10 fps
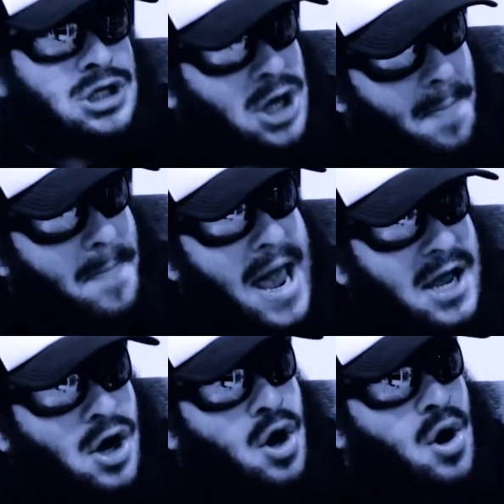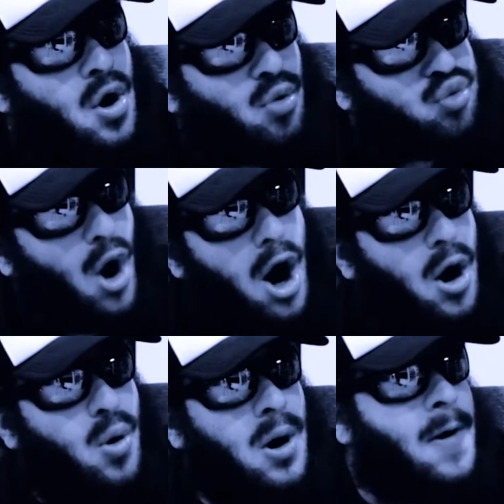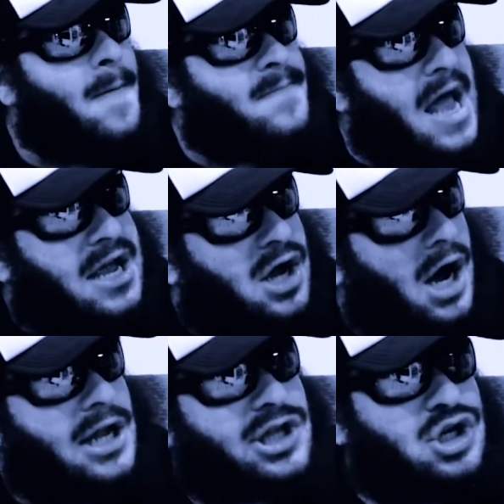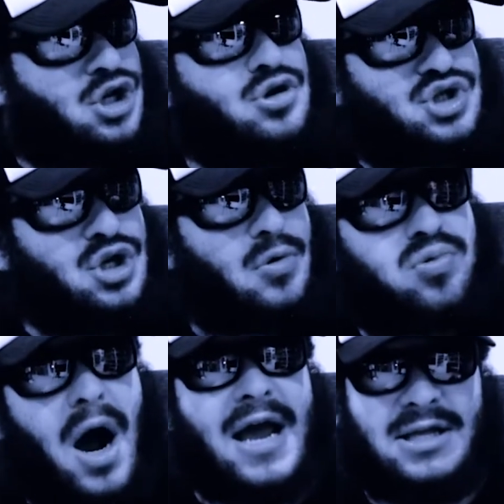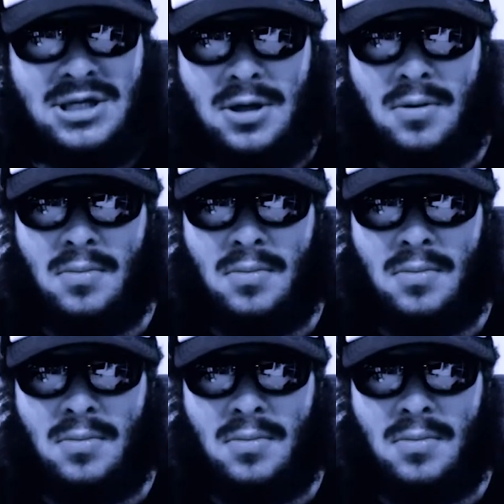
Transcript: to make Roe a constitutional right.